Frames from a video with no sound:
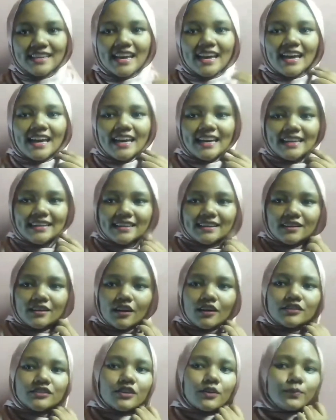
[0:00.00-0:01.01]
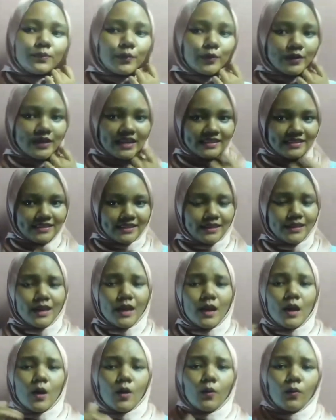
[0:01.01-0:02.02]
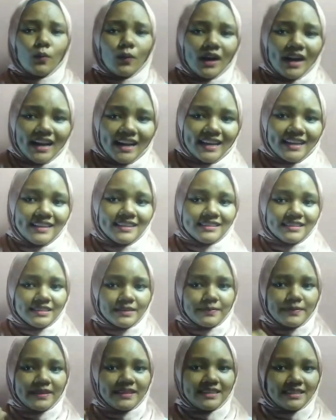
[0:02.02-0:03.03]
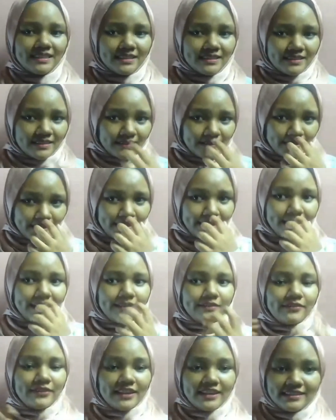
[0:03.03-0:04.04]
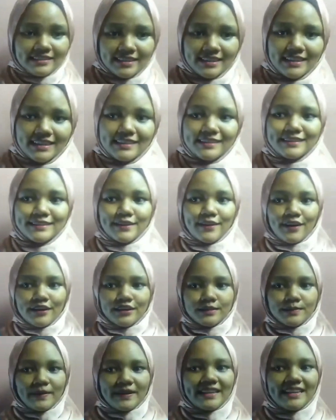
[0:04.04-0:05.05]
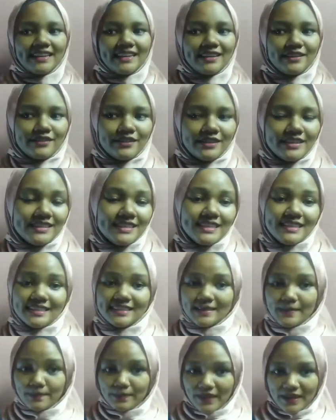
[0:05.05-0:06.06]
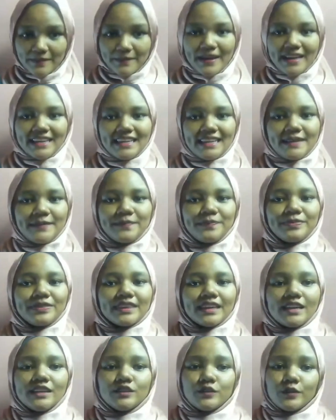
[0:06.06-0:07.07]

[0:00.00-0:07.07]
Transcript: in the cost of production, while the monetary inflation is caused by the increase in the supply money. So in